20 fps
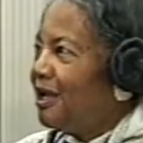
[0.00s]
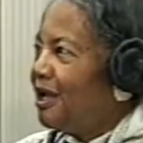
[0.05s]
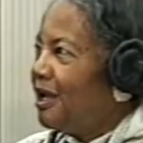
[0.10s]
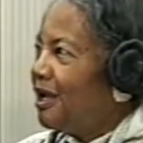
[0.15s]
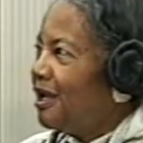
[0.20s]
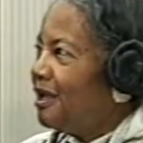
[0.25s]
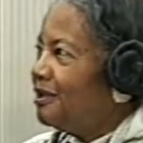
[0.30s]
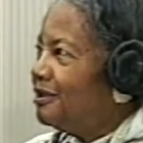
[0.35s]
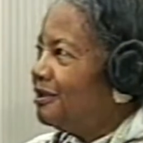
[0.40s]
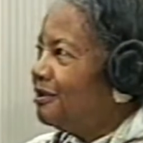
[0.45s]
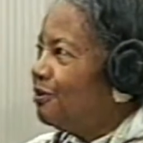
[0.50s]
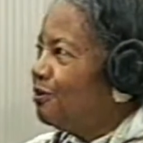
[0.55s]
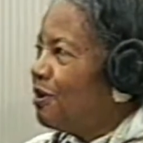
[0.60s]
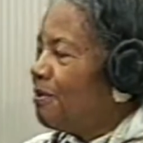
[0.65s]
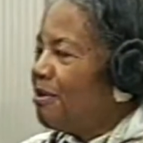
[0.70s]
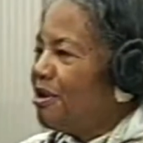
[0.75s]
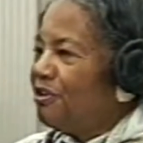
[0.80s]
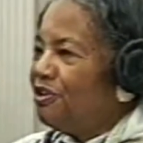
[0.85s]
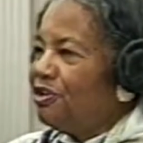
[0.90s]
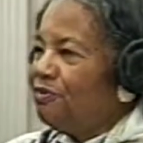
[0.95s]
and the
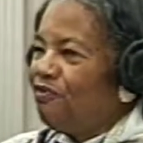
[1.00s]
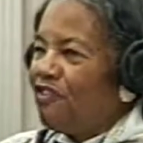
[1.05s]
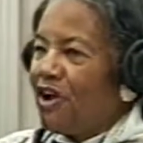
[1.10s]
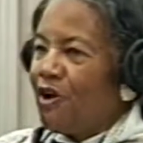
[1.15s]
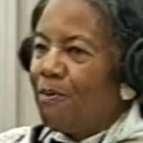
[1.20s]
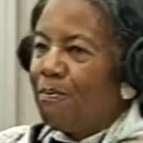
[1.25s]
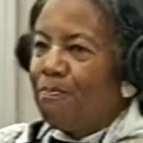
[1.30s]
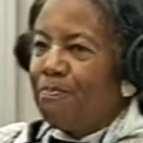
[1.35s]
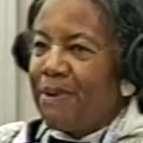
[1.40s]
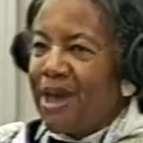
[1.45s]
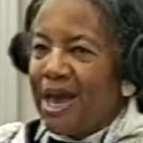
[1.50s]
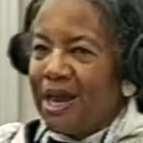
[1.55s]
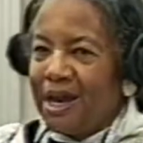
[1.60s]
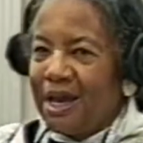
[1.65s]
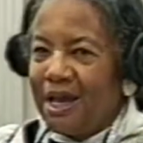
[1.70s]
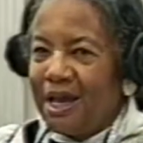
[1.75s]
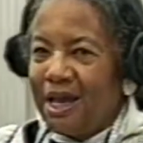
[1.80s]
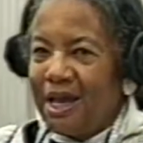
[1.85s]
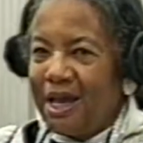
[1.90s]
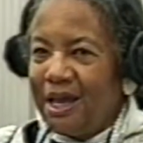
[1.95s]
woman felt
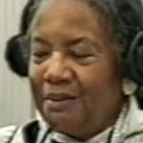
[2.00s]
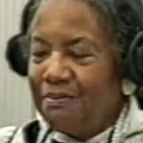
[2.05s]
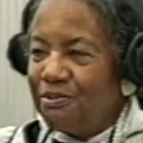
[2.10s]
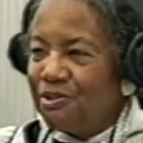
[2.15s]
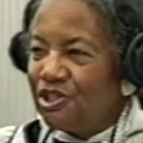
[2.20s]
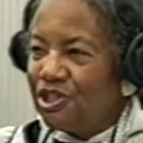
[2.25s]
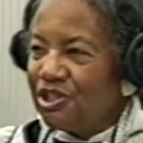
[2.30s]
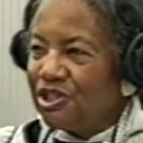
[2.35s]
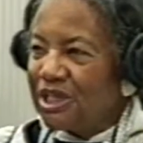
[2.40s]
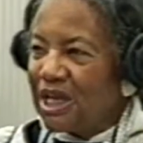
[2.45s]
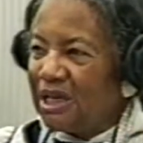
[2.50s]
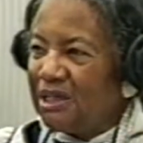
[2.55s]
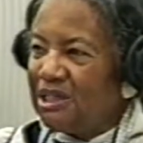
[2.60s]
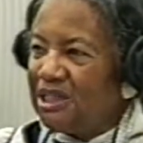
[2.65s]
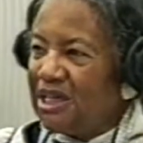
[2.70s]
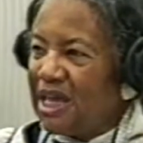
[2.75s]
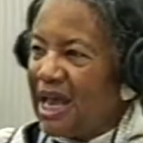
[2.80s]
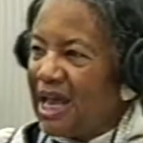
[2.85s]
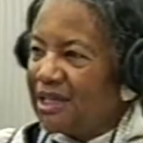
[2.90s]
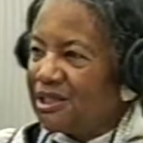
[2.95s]
better, and she said,
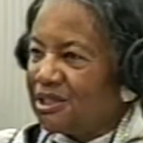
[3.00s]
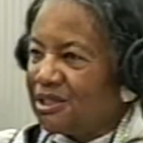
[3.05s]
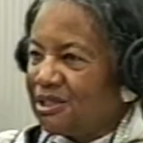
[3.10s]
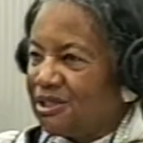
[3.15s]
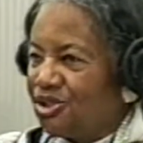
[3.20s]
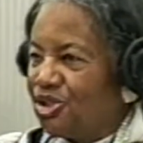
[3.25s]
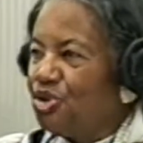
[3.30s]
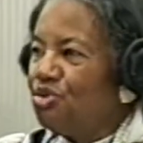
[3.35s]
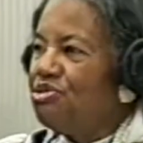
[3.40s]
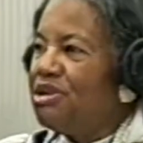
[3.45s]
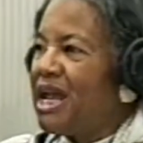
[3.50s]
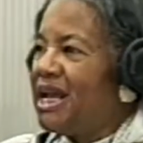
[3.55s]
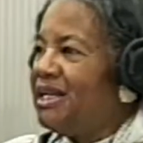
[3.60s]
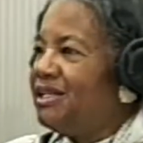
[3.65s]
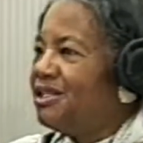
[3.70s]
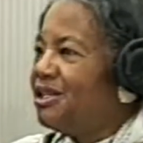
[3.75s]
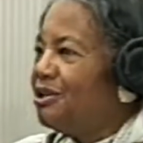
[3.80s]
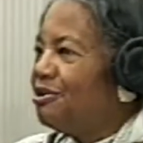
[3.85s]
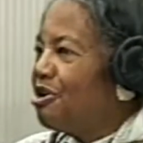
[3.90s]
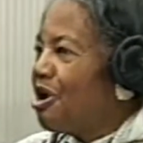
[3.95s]
yes, 2
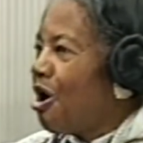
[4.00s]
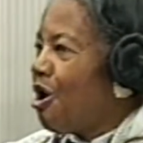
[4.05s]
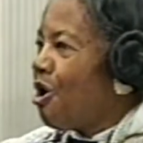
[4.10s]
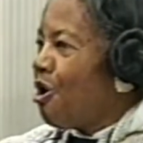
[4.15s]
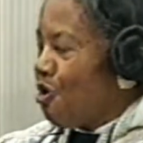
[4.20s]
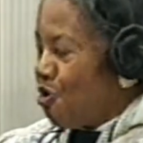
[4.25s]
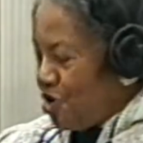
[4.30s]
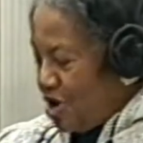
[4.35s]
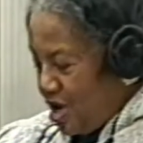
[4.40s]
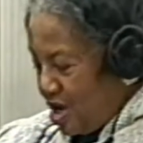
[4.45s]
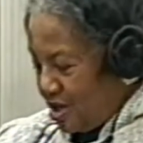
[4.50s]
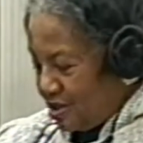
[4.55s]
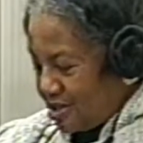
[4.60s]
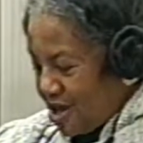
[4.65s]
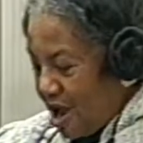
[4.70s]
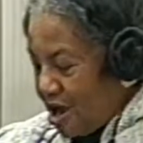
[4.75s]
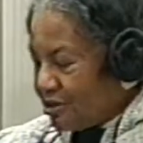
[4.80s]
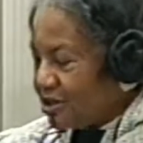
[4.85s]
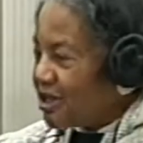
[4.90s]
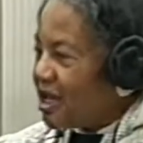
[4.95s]
days ago,
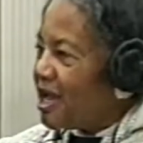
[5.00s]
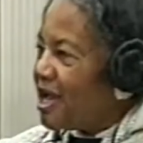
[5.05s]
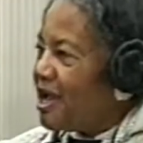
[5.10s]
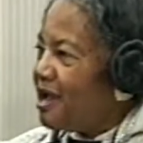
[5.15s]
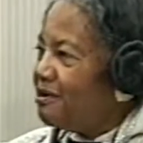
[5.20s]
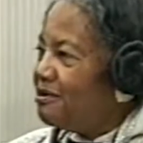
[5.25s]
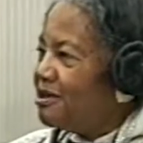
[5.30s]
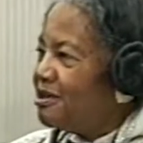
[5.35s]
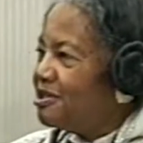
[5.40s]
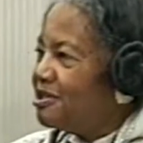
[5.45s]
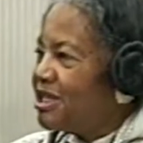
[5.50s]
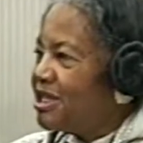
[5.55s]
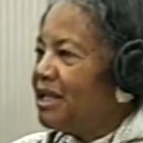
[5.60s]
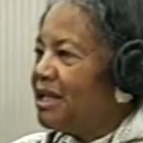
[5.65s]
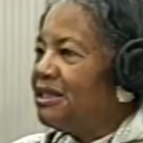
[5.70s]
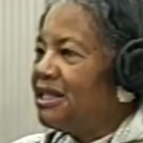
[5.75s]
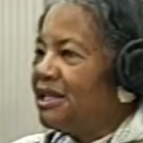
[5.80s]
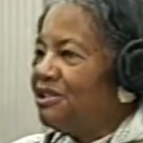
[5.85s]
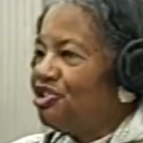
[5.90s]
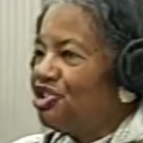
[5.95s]
doctor had
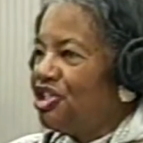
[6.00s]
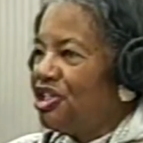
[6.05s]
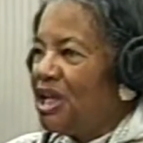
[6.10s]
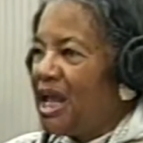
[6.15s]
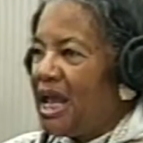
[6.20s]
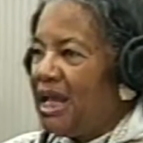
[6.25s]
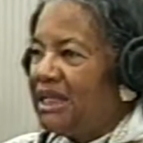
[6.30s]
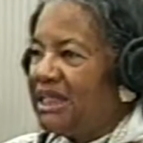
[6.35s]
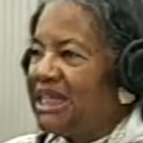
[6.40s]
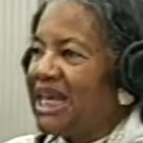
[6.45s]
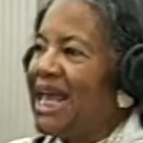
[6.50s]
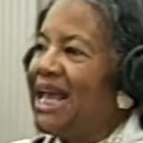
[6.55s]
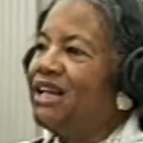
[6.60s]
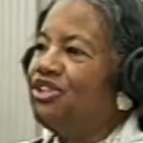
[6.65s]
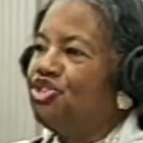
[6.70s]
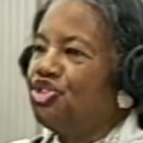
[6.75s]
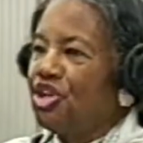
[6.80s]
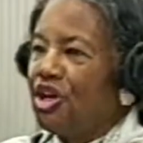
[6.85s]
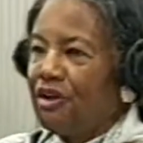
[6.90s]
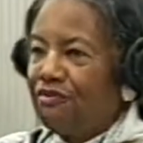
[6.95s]
said that she had
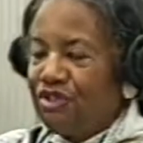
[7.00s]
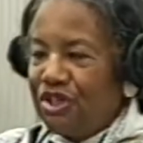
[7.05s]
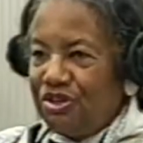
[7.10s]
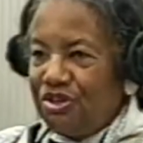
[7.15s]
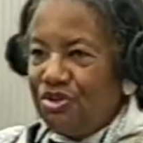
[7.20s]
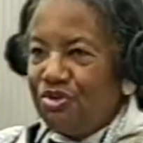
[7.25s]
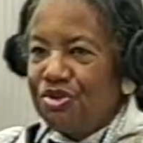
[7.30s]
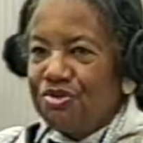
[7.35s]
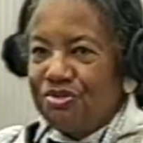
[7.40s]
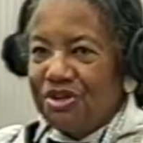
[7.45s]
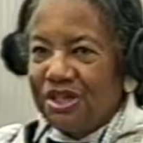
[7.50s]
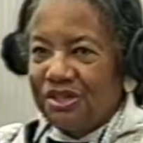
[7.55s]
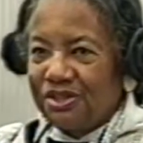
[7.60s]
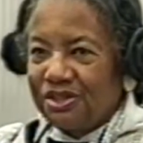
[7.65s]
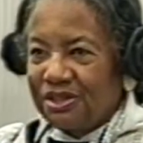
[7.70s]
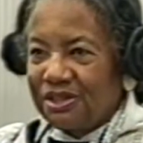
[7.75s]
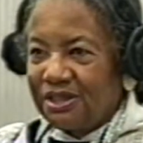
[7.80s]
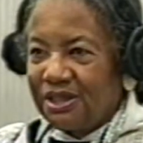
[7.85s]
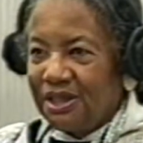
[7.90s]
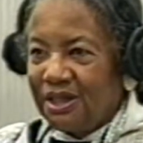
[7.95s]
cancer of the uterus,